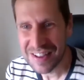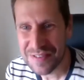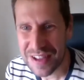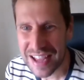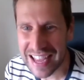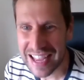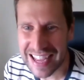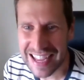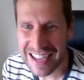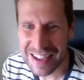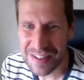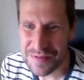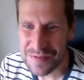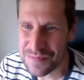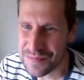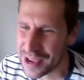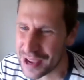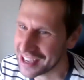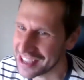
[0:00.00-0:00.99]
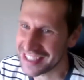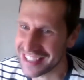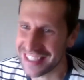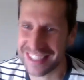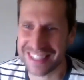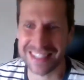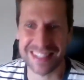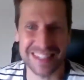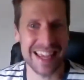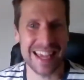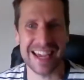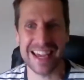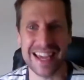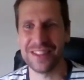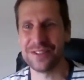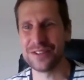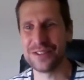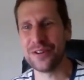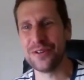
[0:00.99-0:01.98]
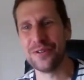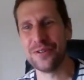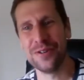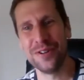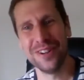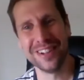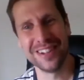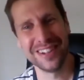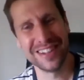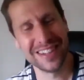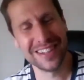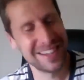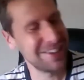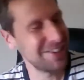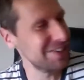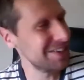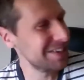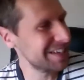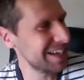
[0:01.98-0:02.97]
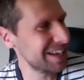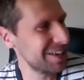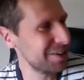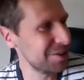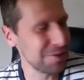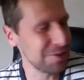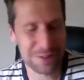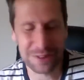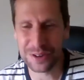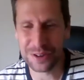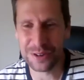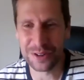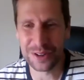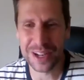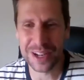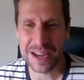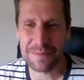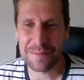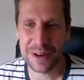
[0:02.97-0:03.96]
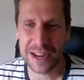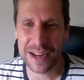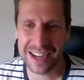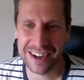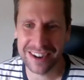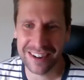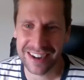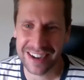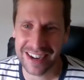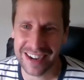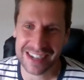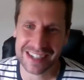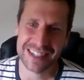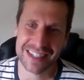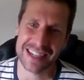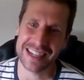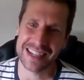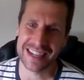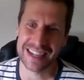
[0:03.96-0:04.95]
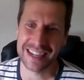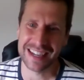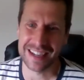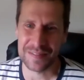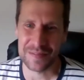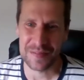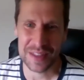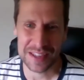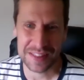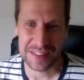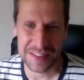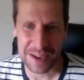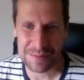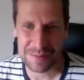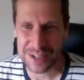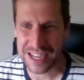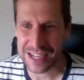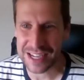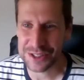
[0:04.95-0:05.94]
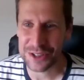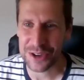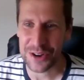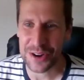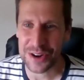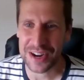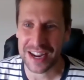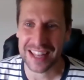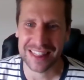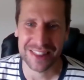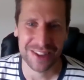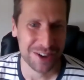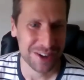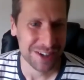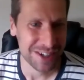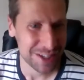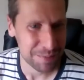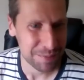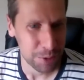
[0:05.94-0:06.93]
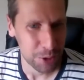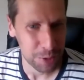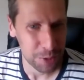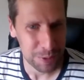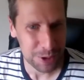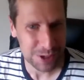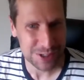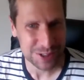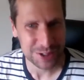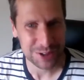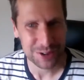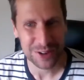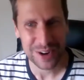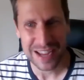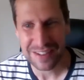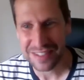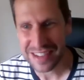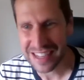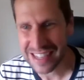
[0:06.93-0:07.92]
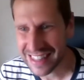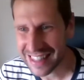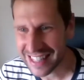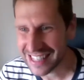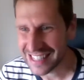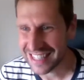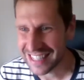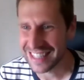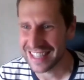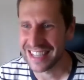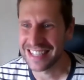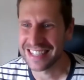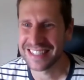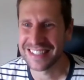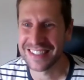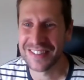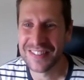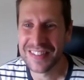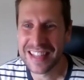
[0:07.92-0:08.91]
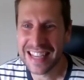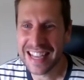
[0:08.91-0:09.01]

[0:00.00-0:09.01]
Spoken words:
because yeah, there's goodness, I could go through a whole library here, and actually at times I get shouted at in the house that more books are arriving and things like that. So